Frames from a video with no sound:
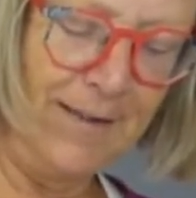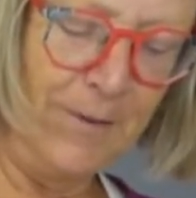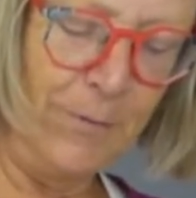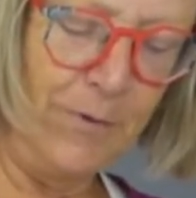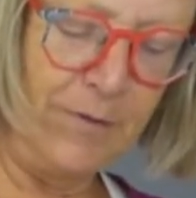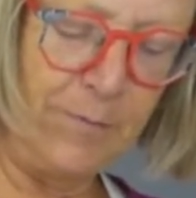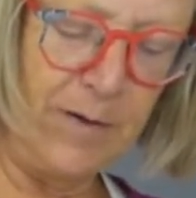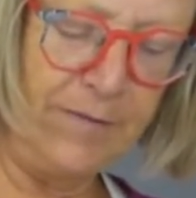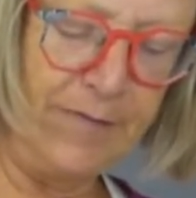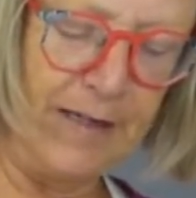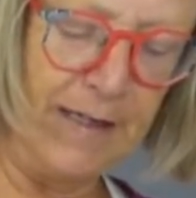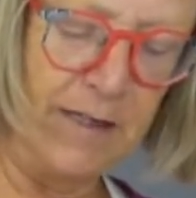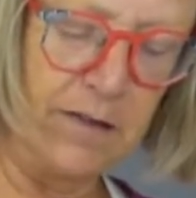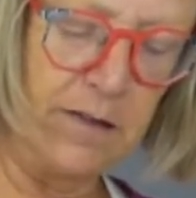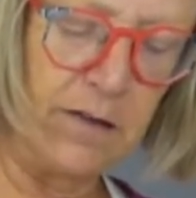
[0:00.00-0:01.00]
with my
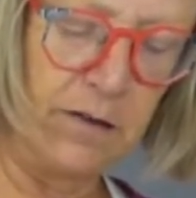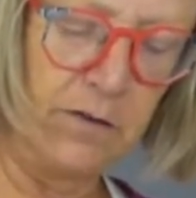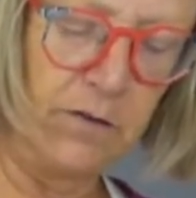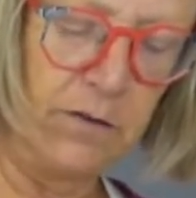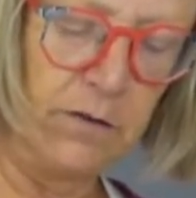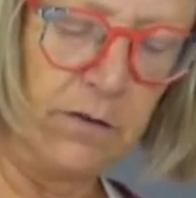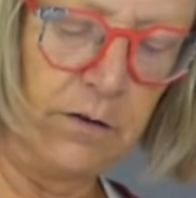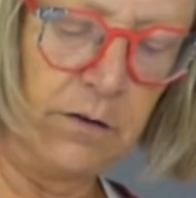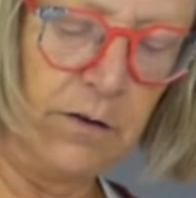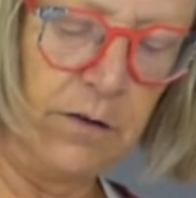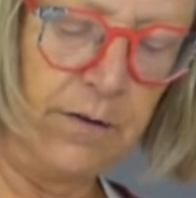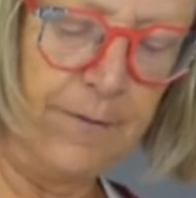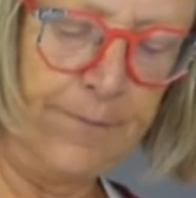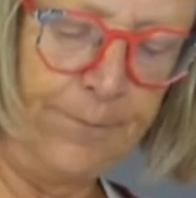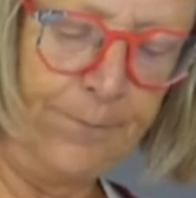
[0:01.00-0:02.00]
fingers,
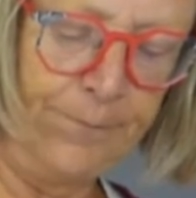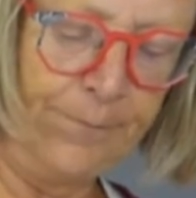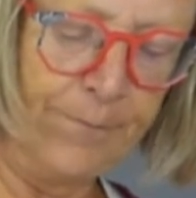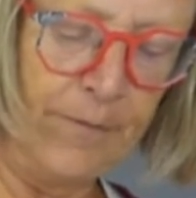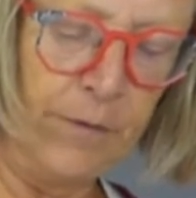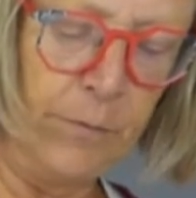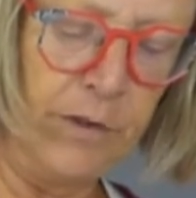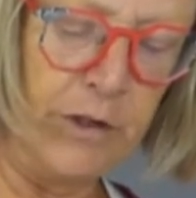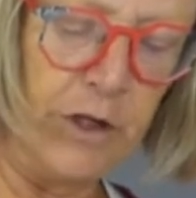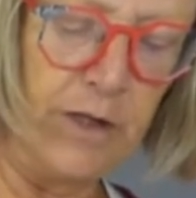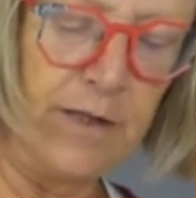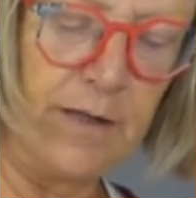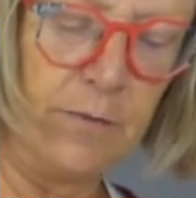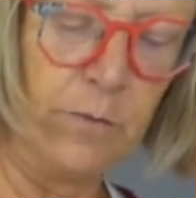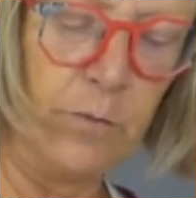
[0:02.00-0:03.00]
which
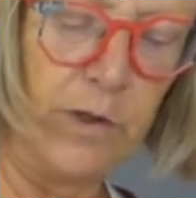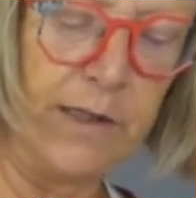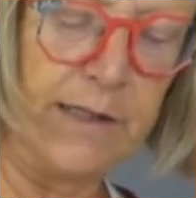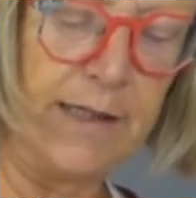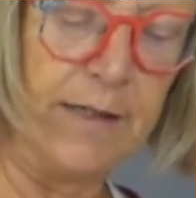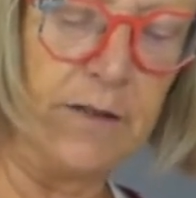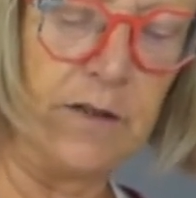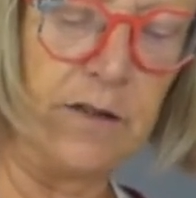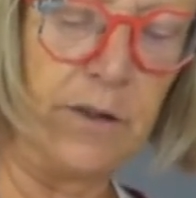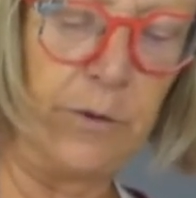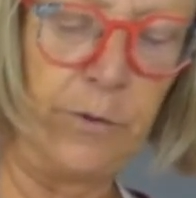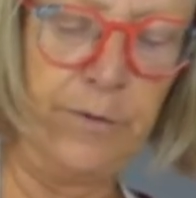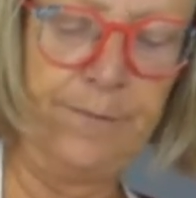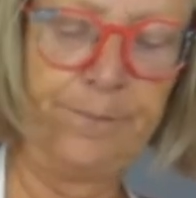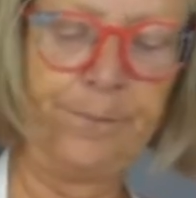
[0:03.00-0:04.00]
is what I tend to
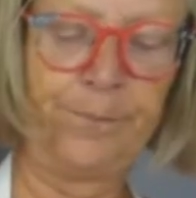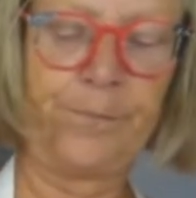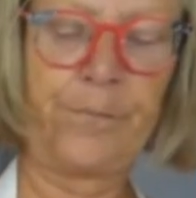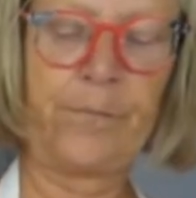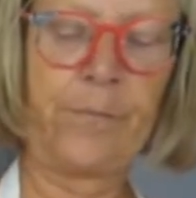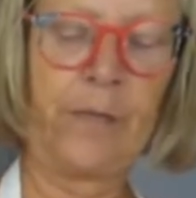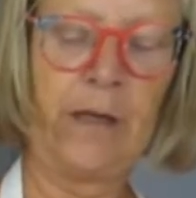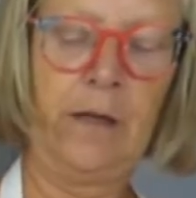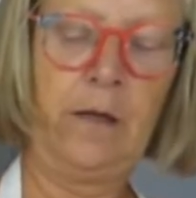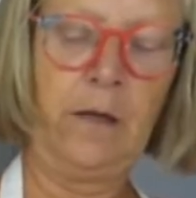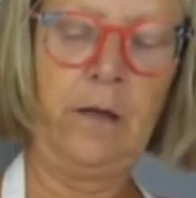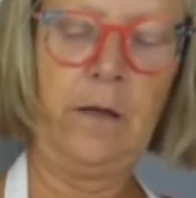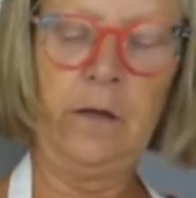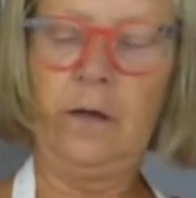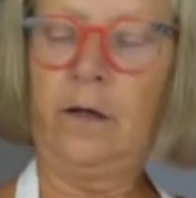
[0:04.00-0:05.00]
do.
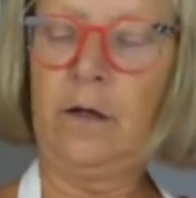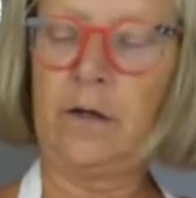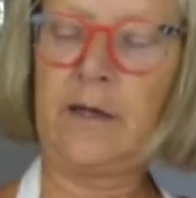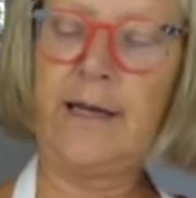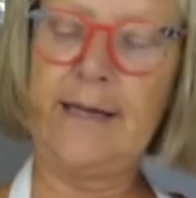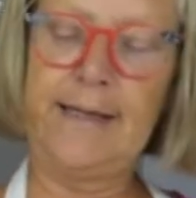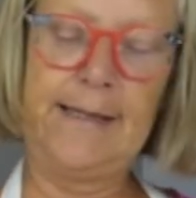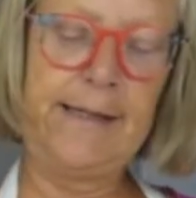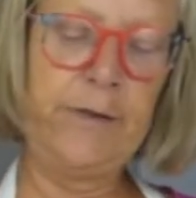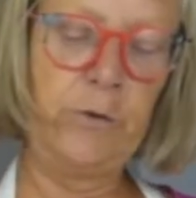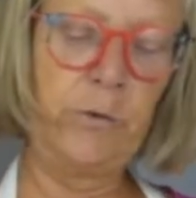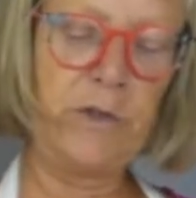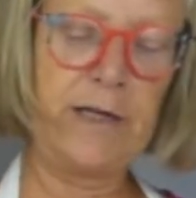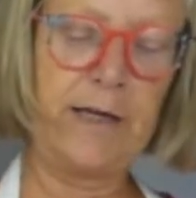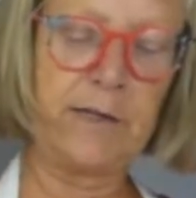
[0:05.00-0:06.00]
Okay,
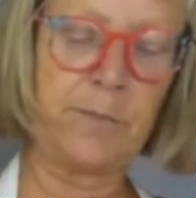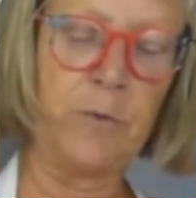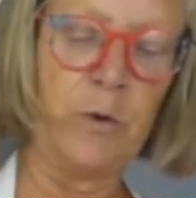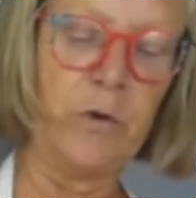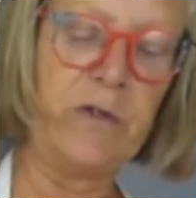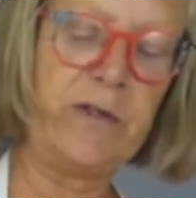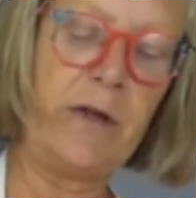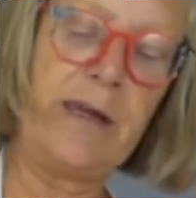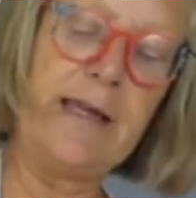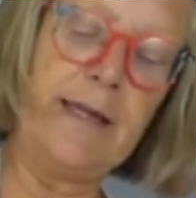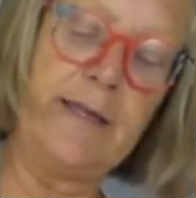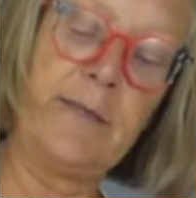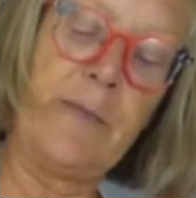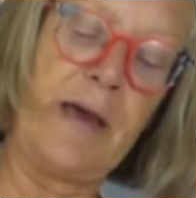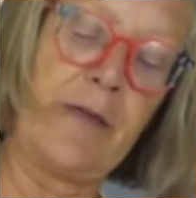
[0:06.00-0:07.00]
little tad more, so it
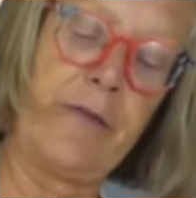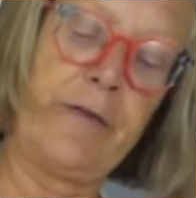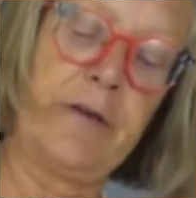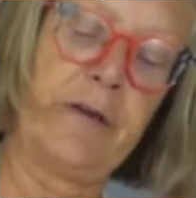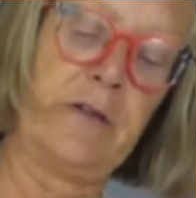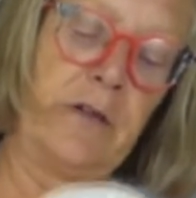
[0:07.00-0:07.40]
is about 1/3